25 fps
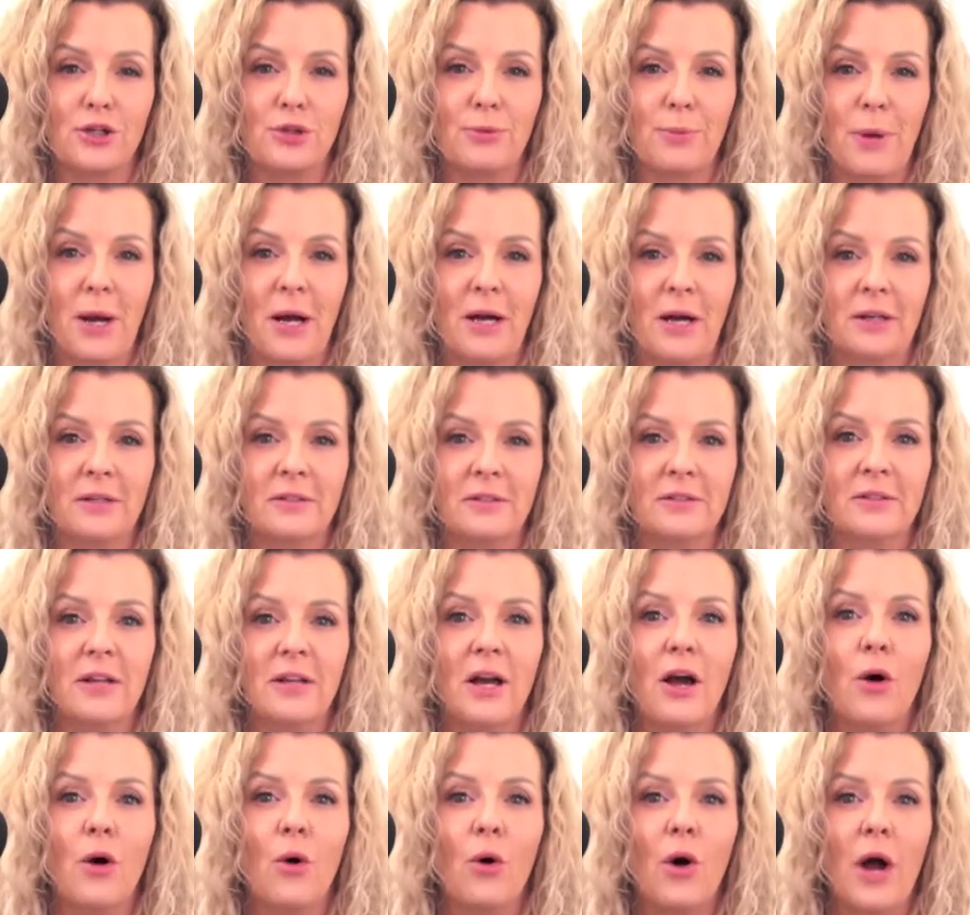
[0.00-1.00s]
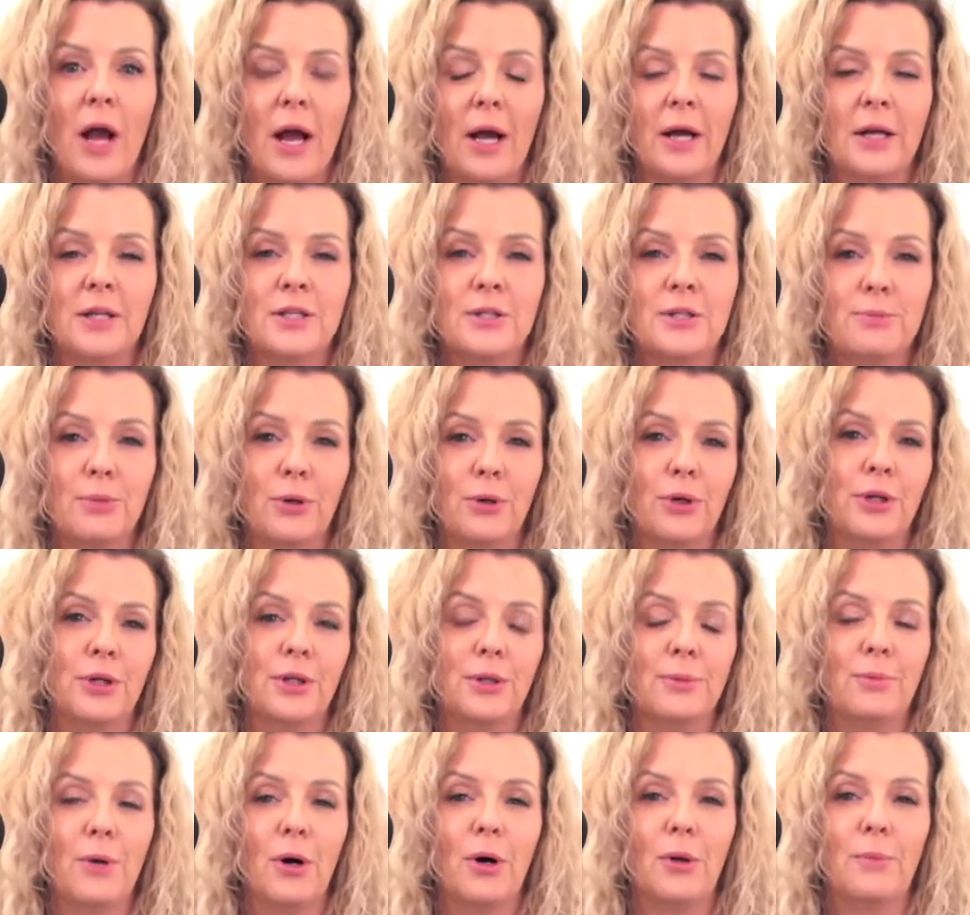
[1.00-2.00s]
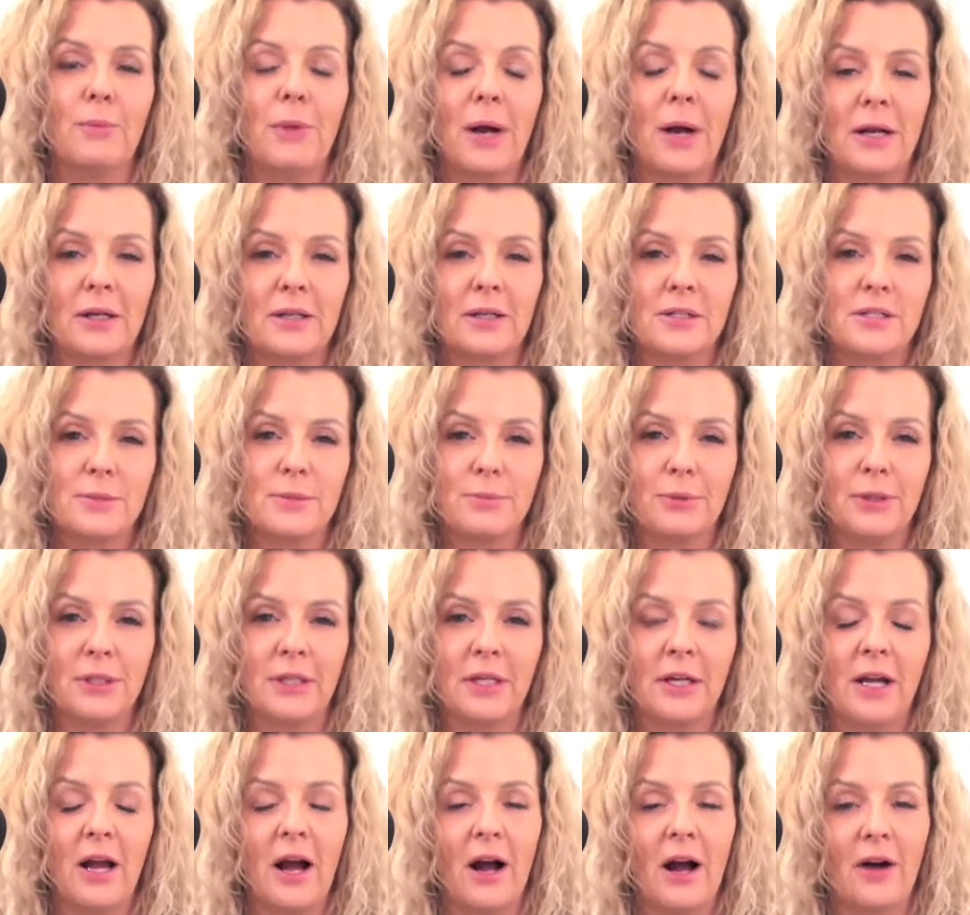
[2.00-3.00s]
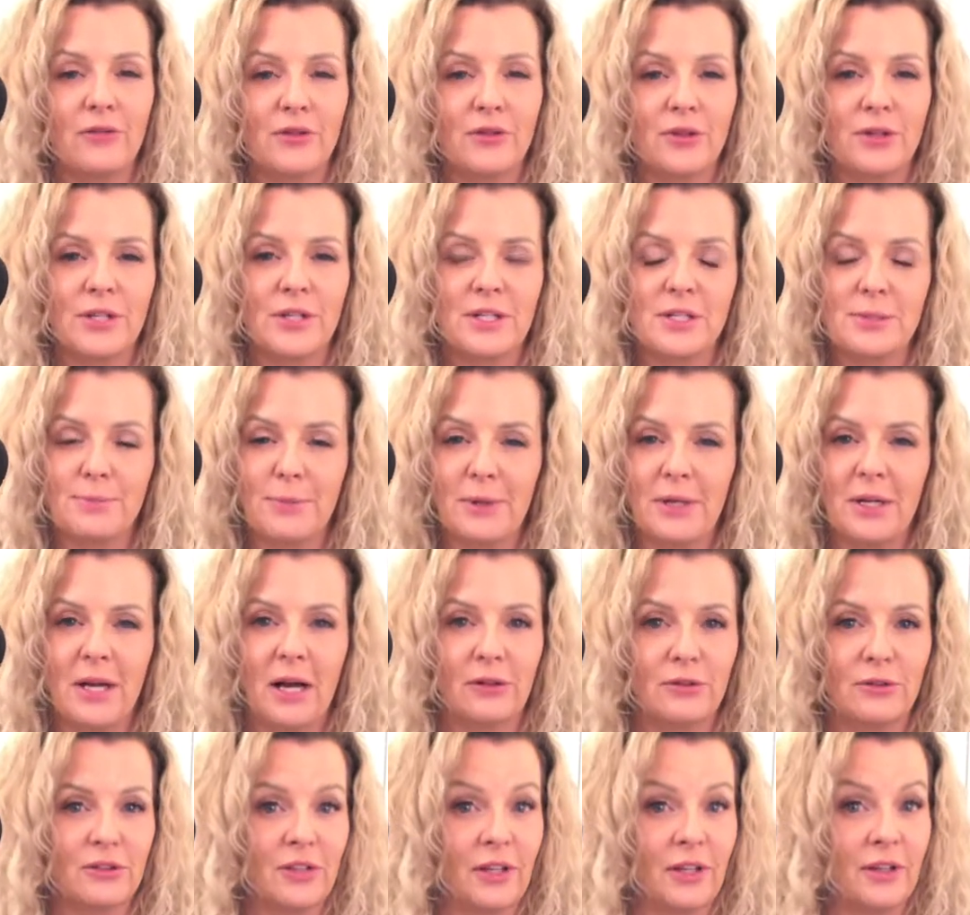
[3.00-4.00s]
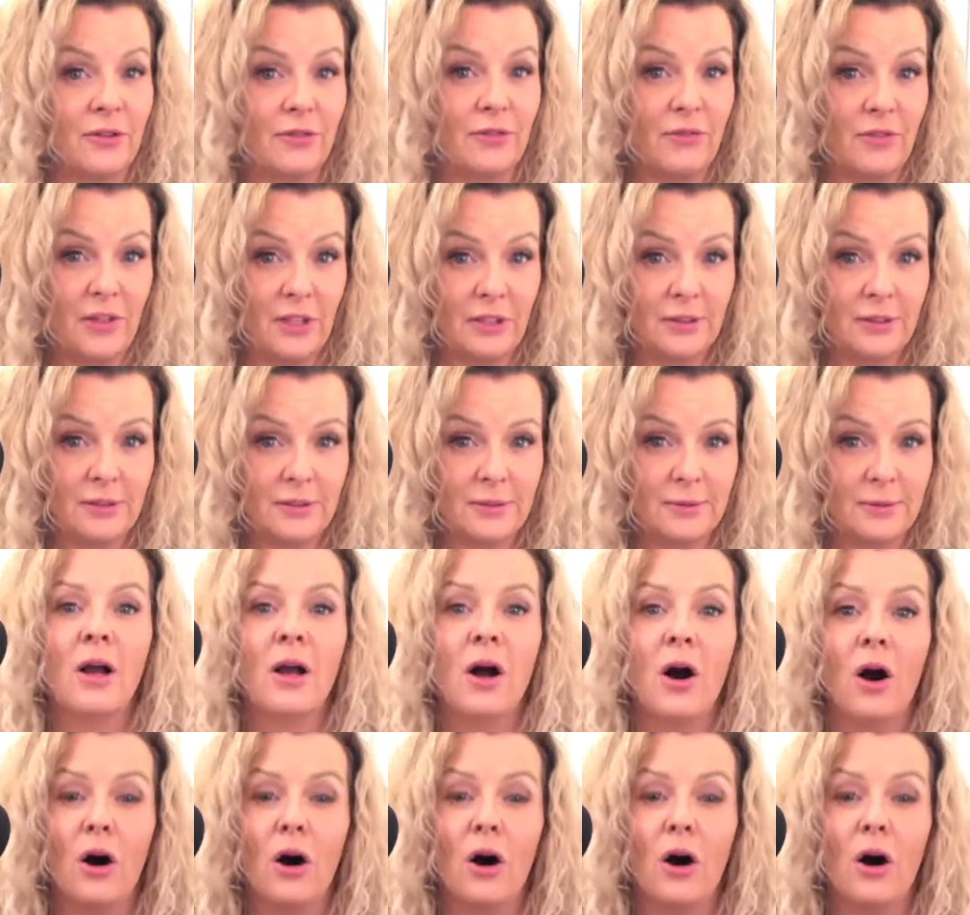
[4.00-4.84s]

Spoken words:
pass, and putting the ball back into play after it has been outside the field.